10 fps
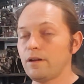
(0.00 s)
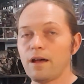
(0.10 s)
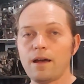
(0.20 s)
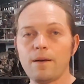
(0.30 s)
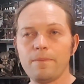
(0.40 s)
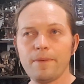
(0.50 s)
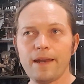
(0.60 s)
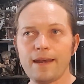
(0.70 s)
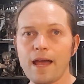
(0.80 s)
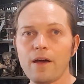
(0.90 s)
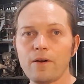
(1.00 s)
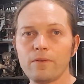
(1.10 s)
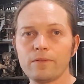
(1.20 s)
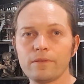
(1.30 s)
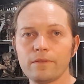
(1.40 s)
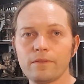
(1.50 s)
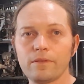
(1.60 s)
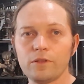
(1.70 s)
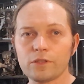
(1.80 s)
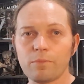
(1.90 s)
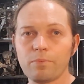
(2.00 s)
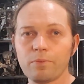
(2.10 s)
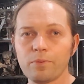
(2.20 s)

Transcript: and now those are